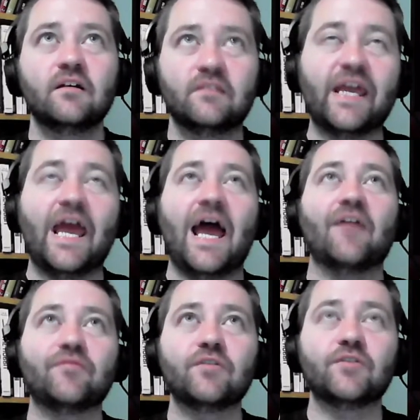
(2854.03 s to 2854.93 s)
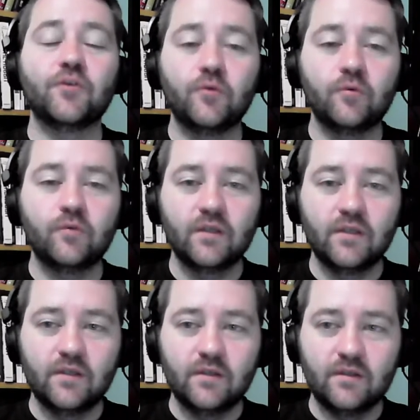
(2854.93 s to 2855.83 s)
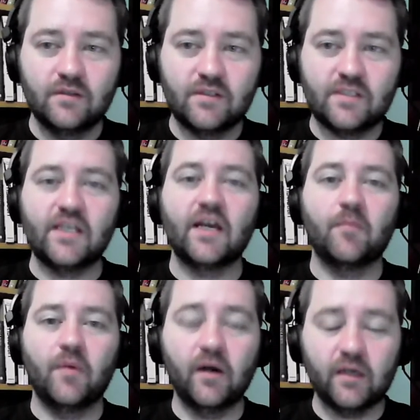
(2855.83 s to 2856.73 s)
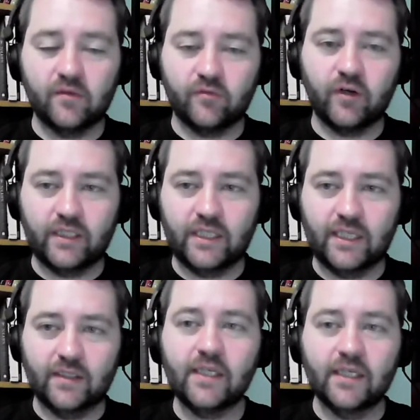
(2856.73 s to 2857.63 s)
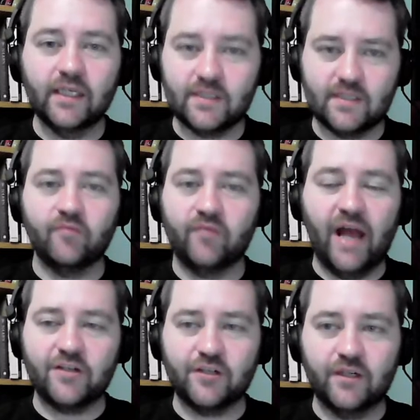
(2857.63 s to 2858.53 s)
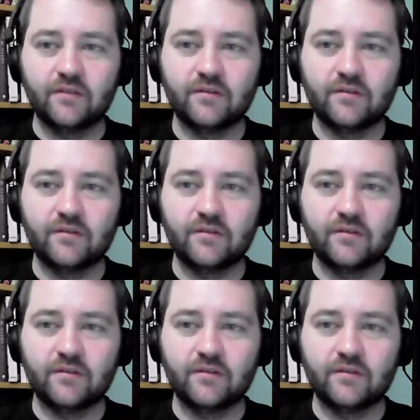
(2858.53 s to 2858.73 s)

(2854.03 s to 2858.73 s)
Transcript: they have to do CM Punk confronting the Elite in some fashion.